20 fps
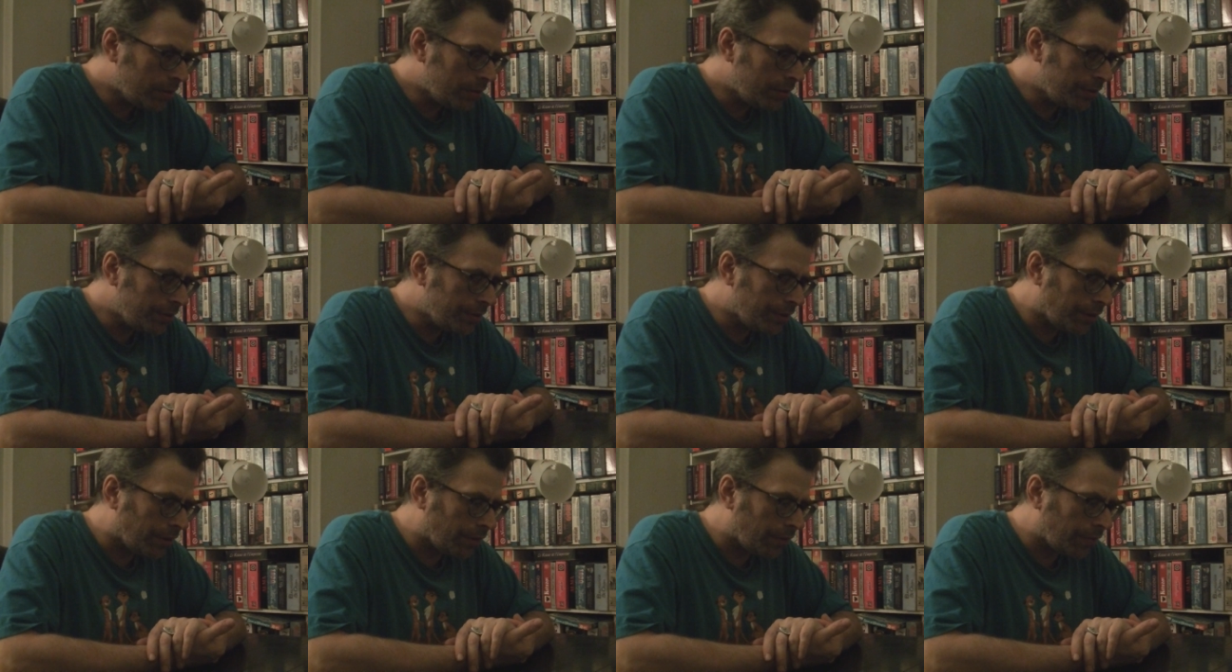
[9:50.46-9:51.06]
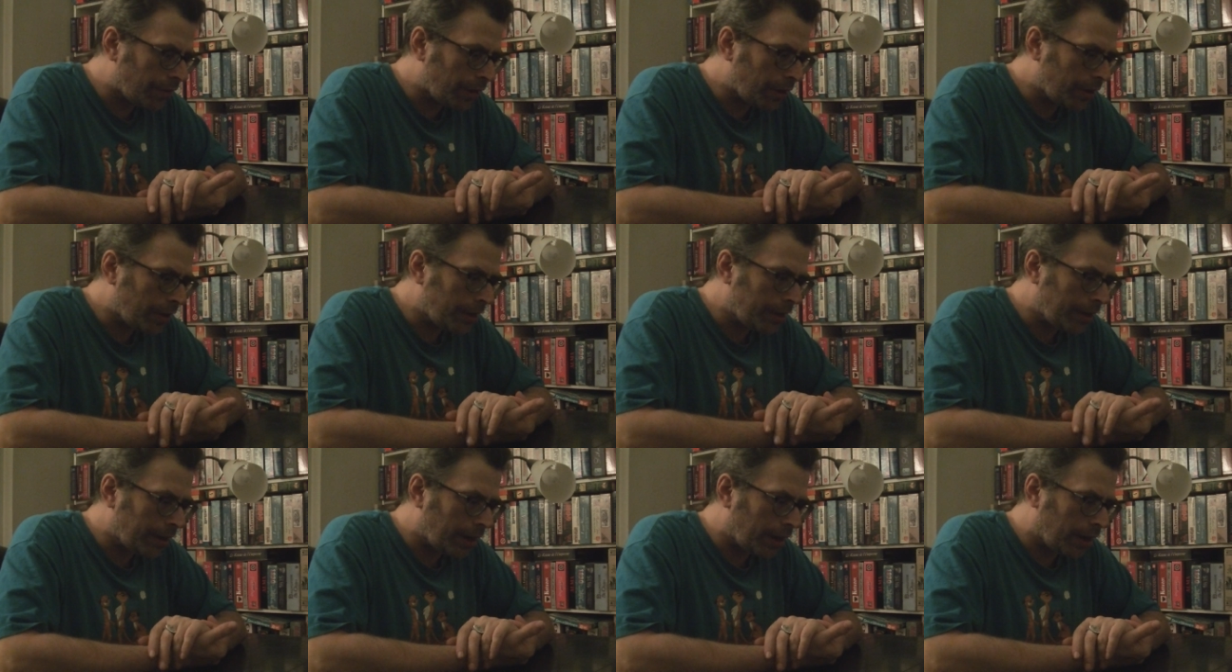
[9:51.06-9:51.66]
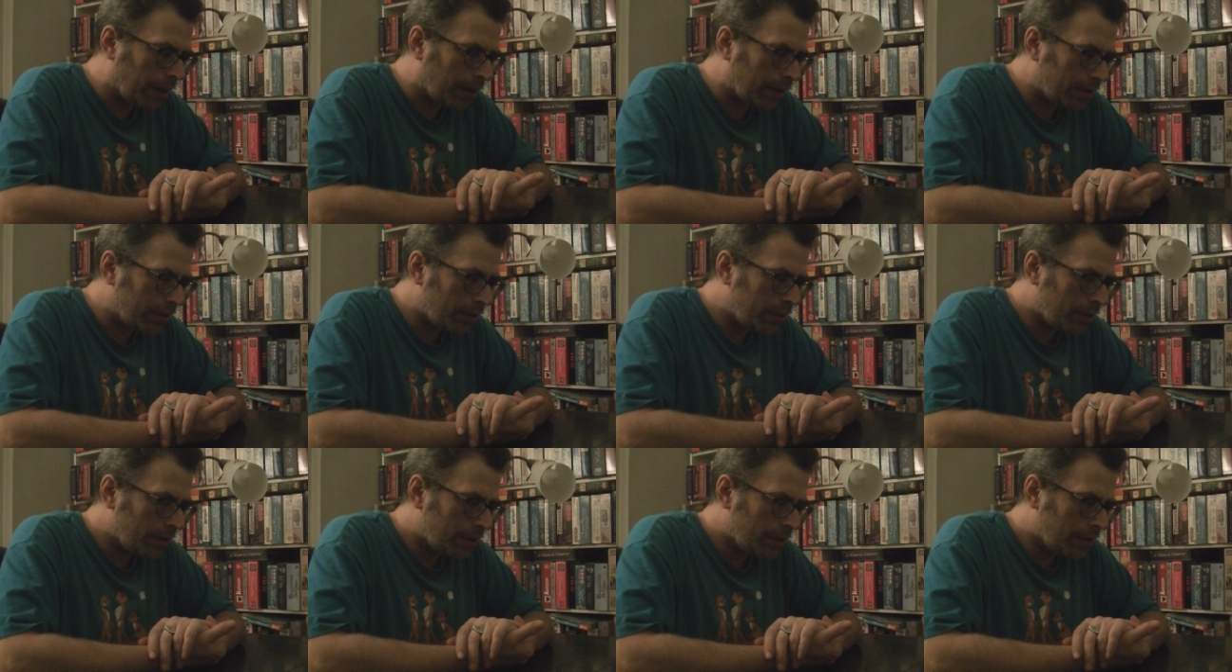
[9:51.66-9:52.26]
you know very uh,
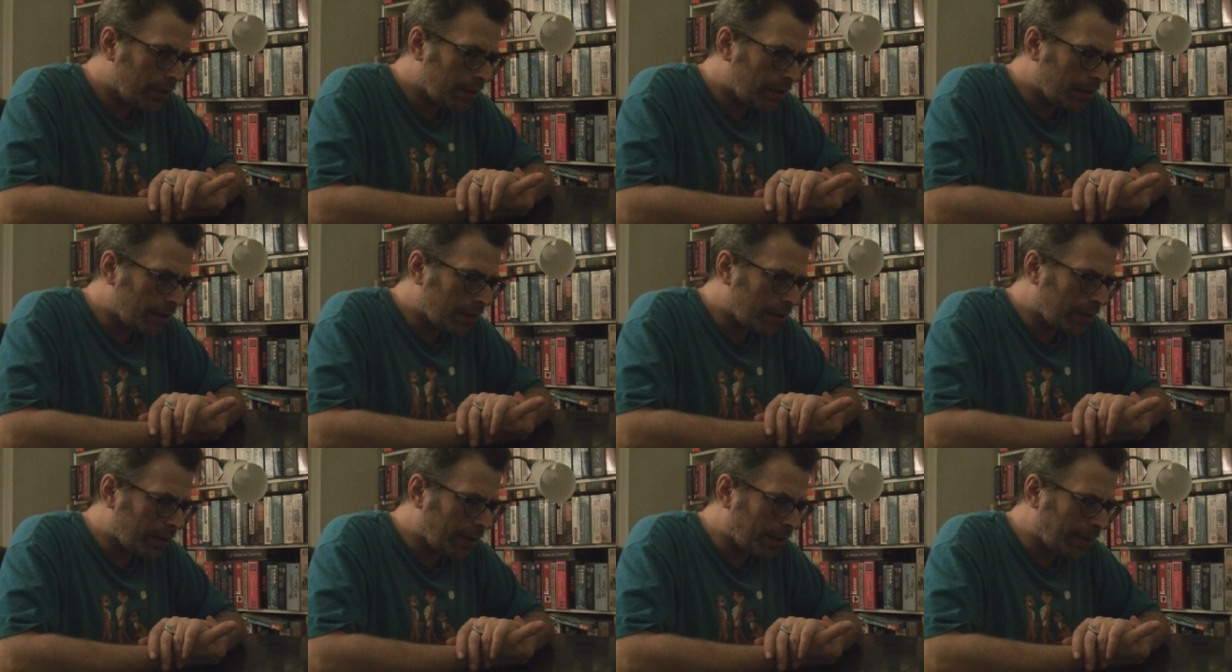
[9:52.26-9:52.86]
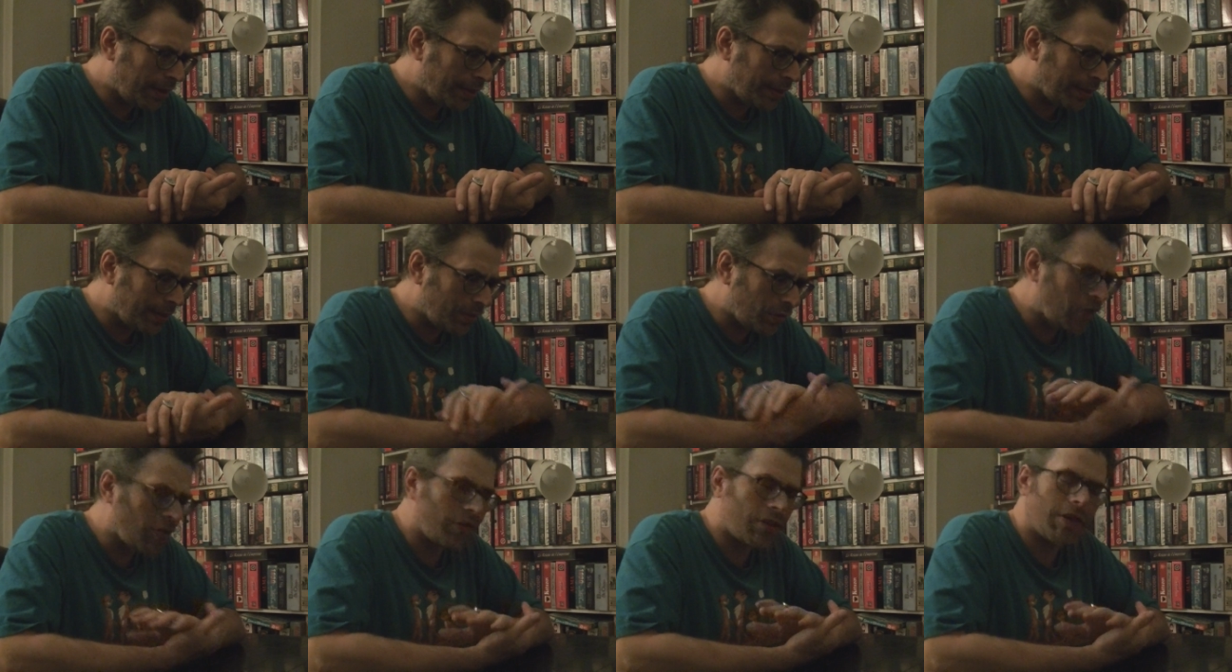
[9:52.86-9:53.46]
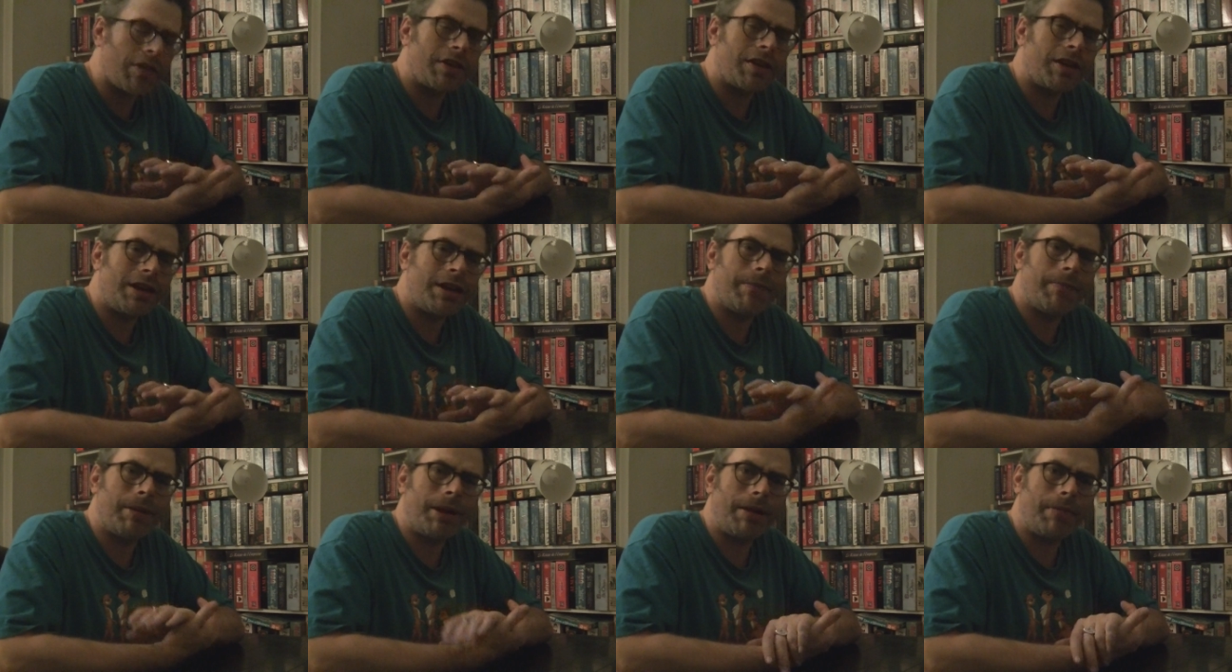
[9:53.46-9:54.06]
this just doesn't
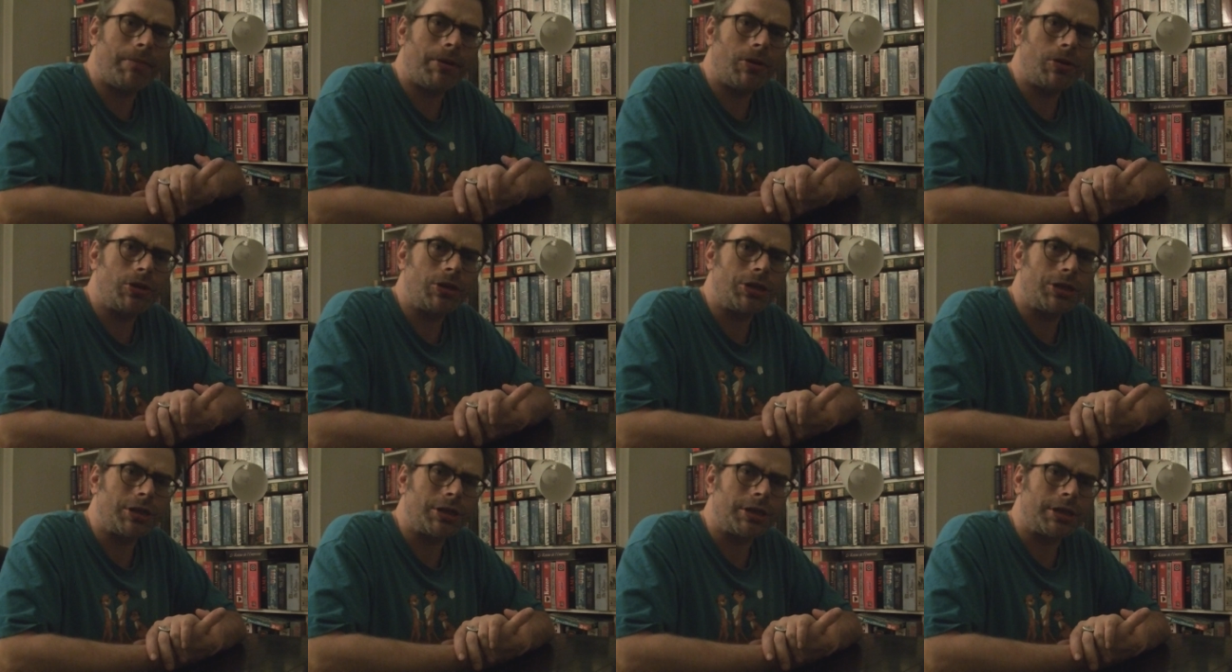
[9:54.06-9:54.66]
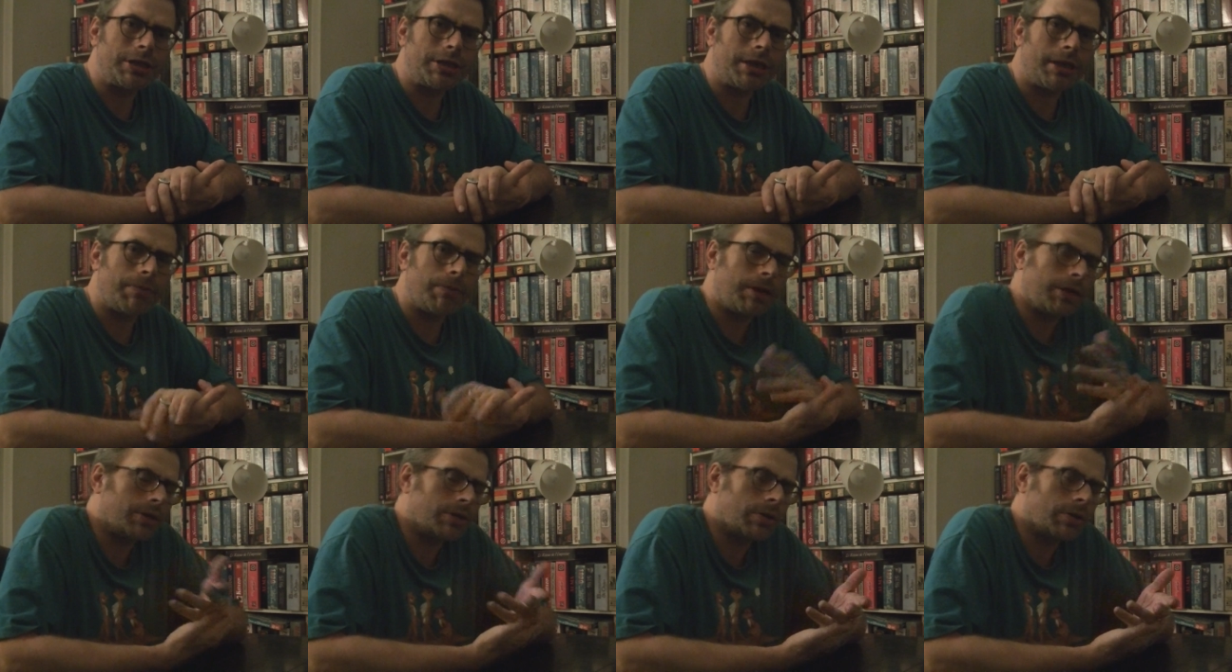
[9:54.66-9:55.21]
hit my emotions in the same way.